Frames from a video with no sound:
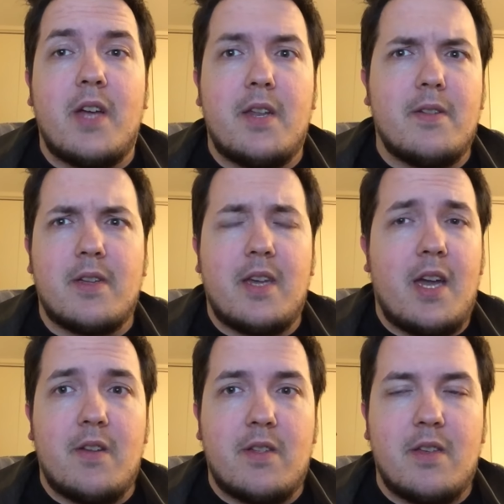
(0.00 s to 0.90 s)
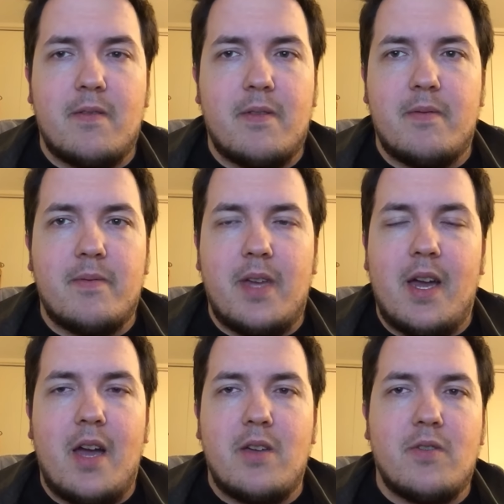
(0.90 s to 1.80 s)
I have to look at the address.
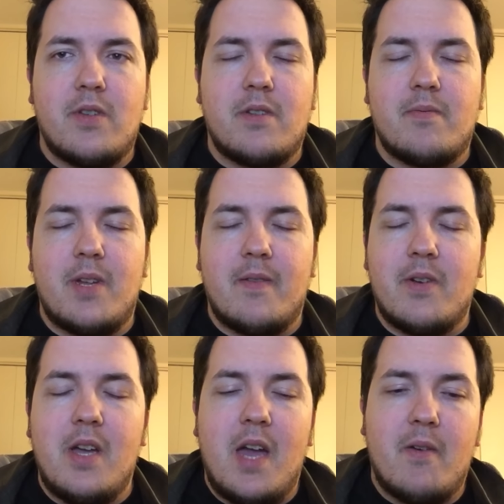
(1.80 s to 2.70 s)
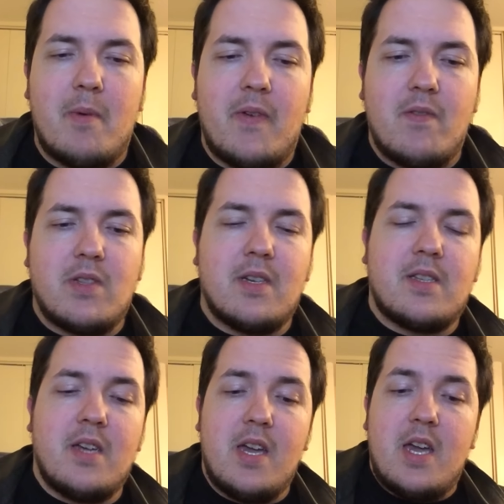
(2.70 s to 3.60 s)
Add on my favorites
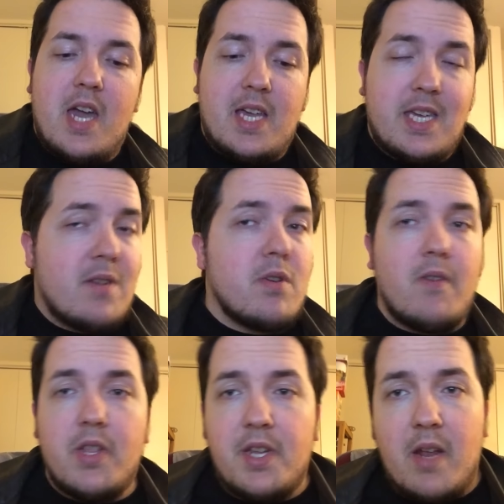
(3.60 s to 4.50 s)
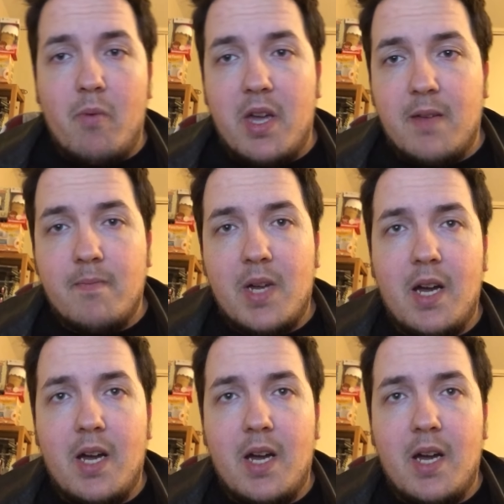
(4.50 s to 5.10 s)
list. And get rid of all the dead weight.